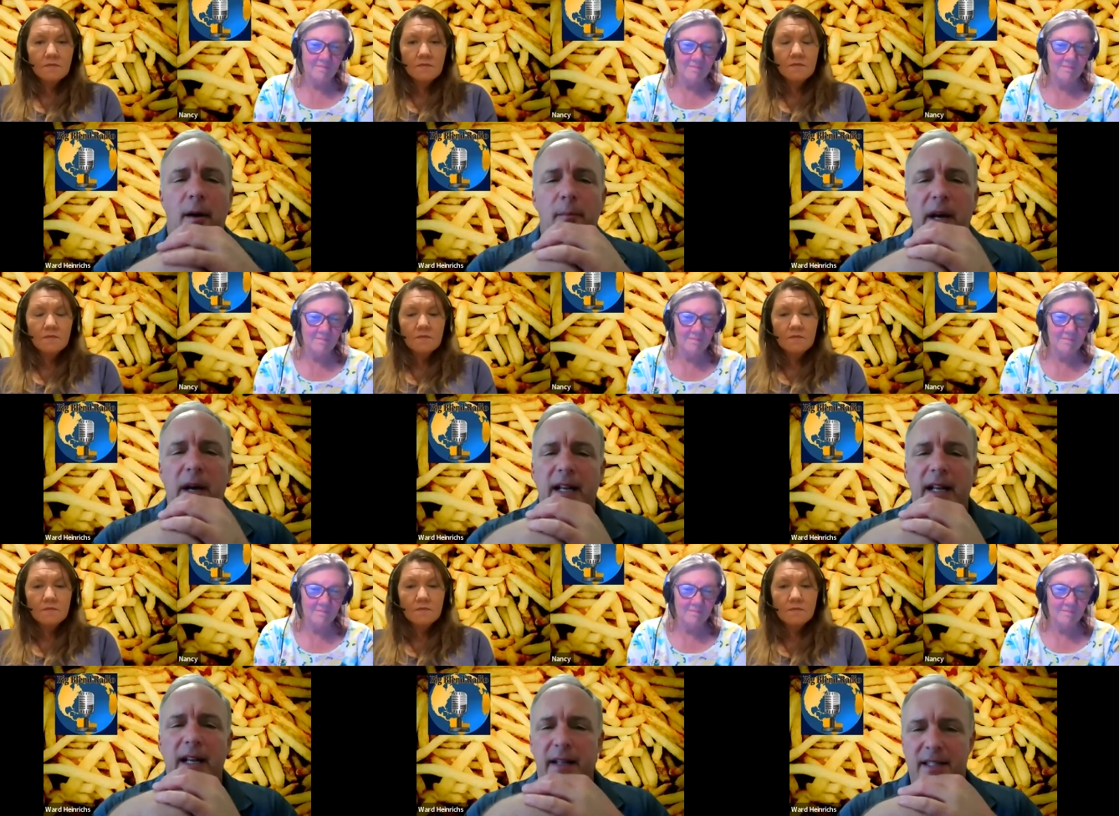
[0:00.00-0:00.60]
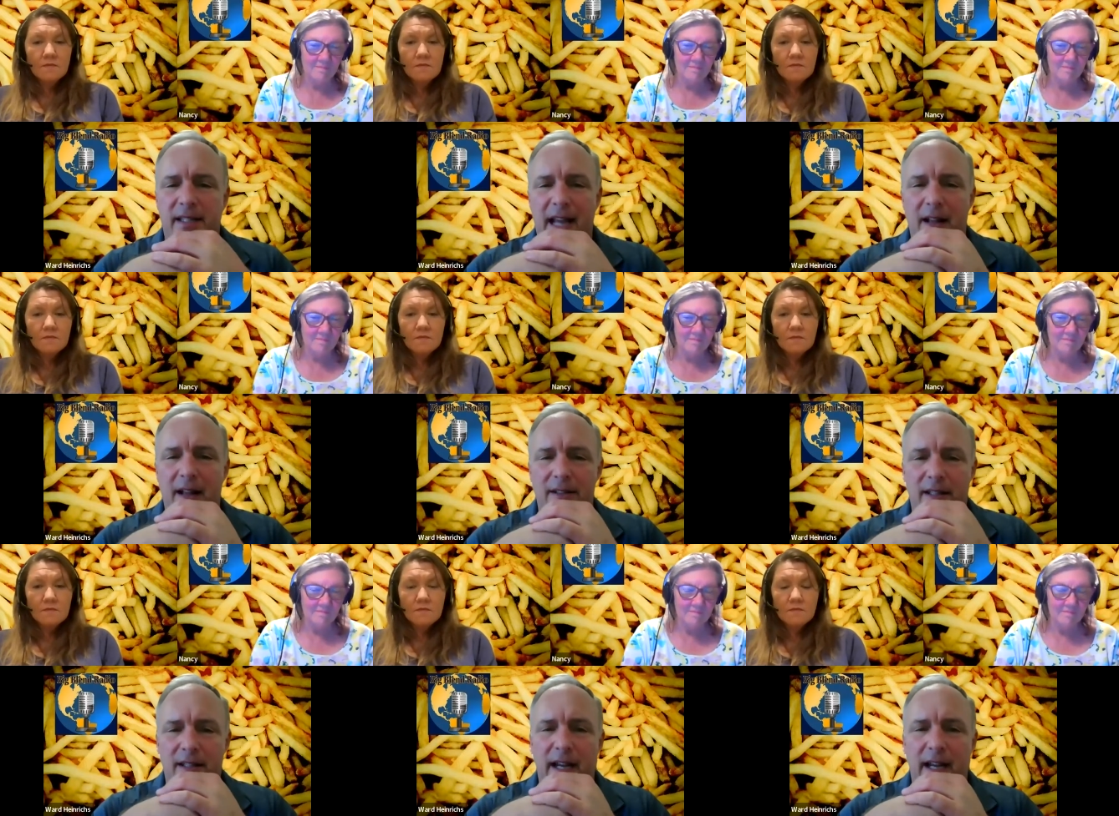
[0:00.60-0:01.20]
Speaker 1: but it
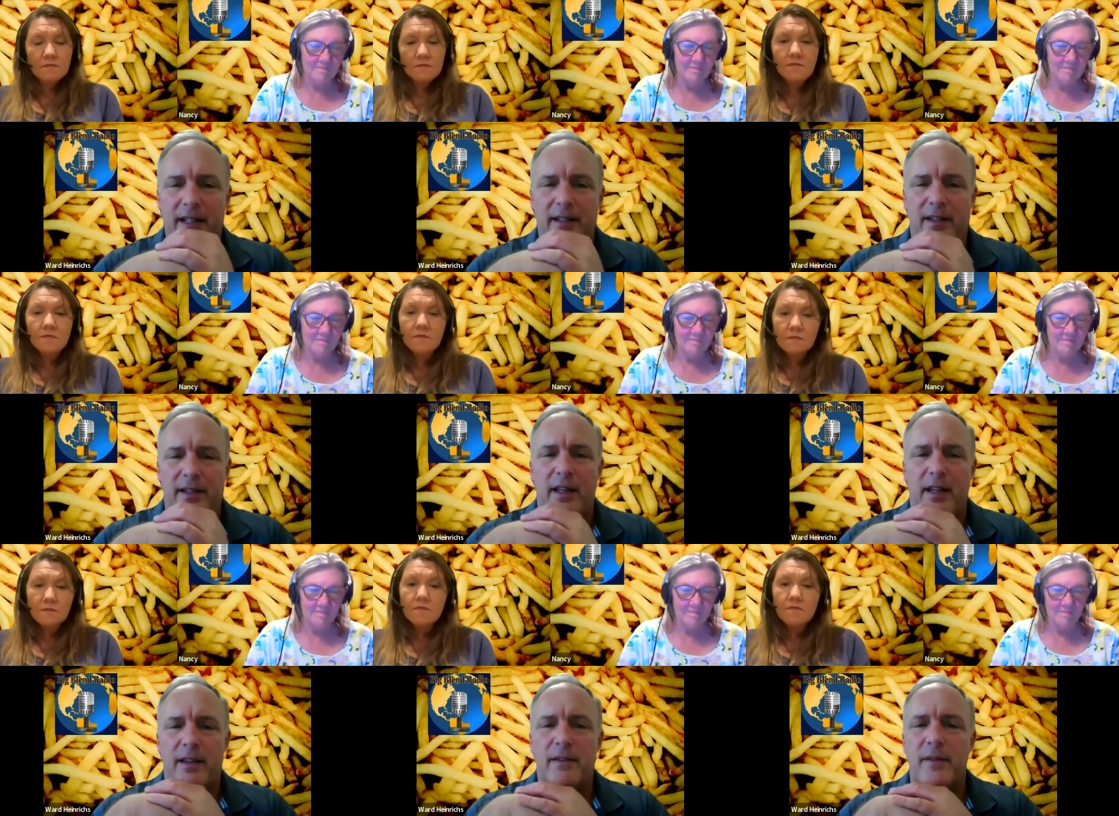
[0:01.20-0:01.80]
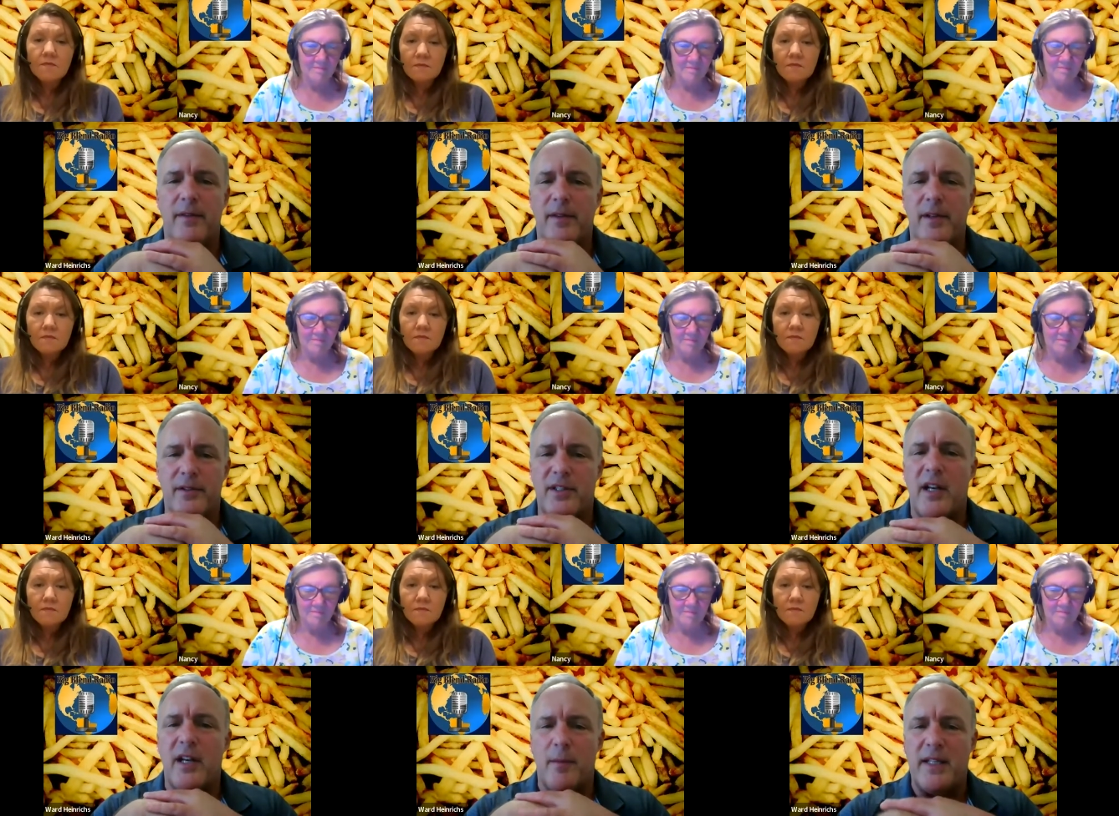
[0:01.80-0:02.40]
sounds like that
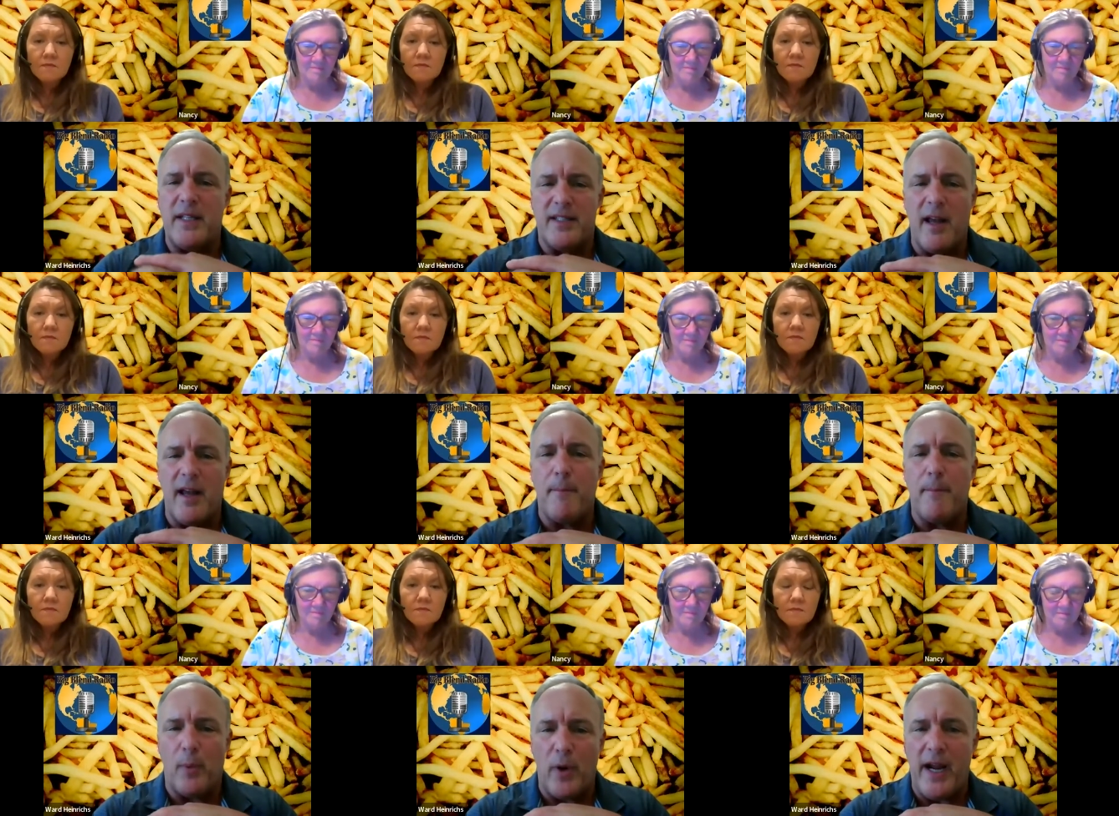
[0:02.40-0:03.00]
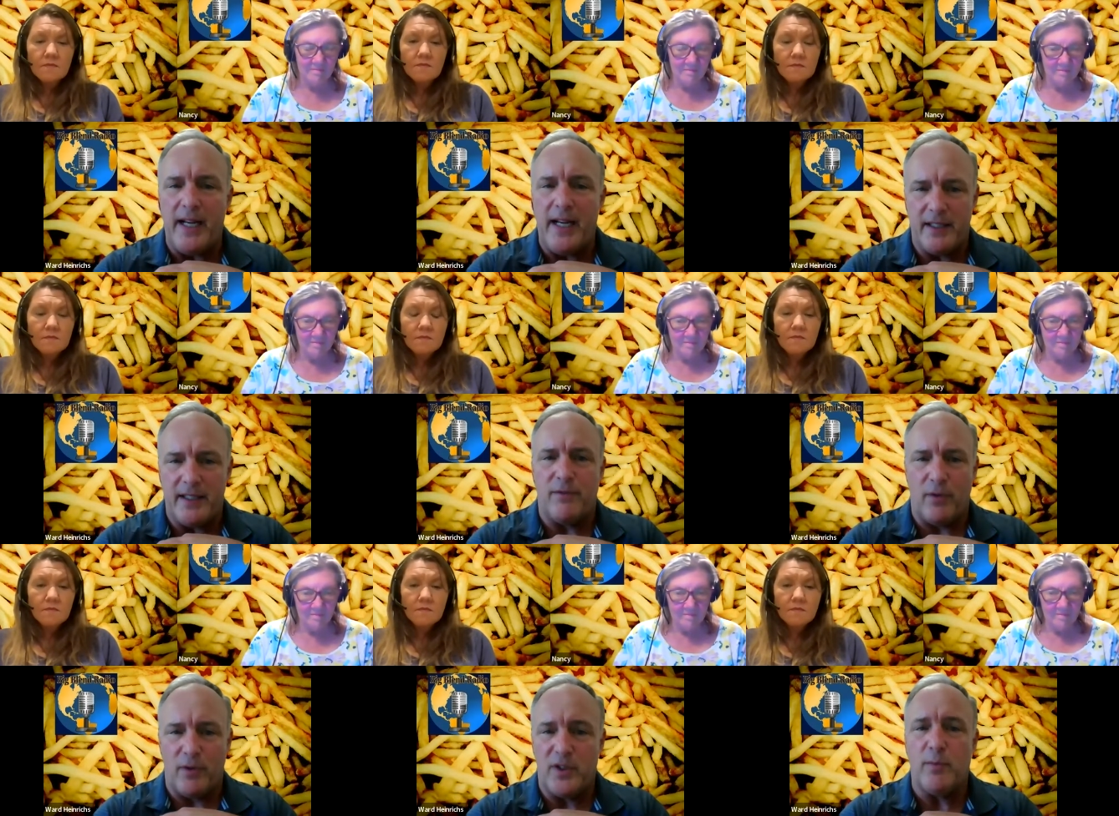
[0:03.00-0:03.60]
there's going to be some
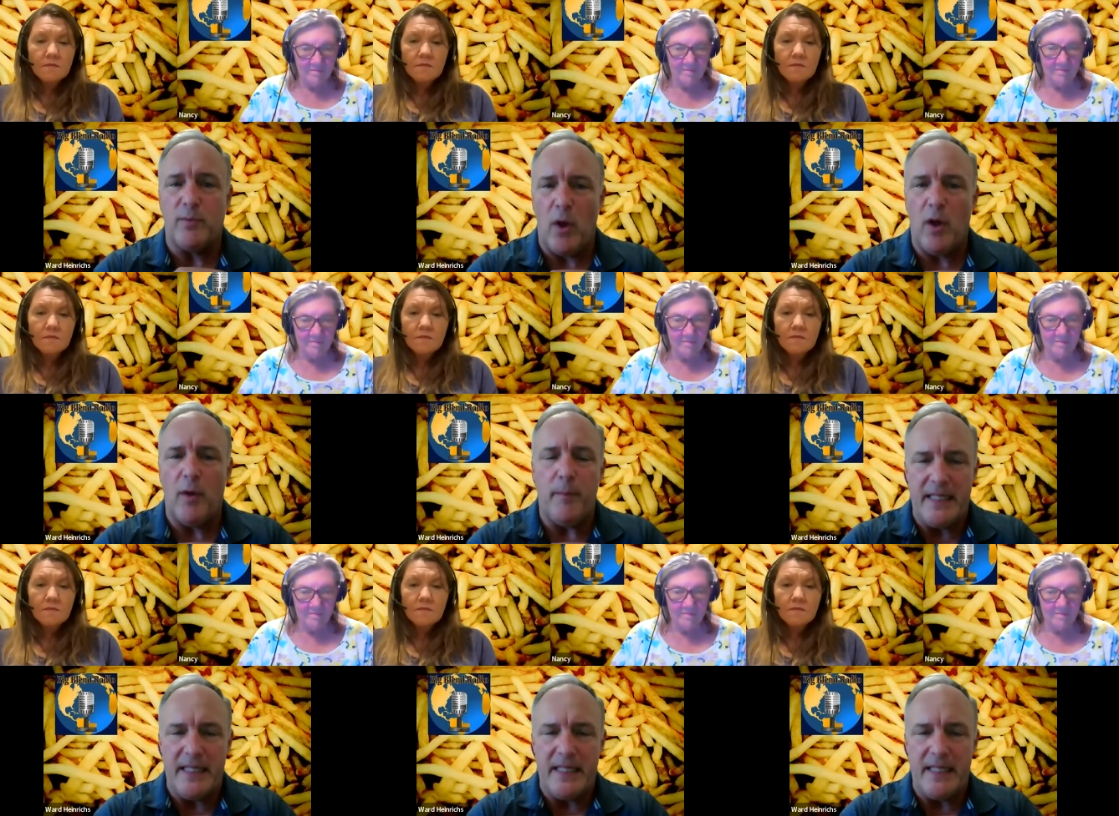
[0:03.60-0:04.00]
breaks for small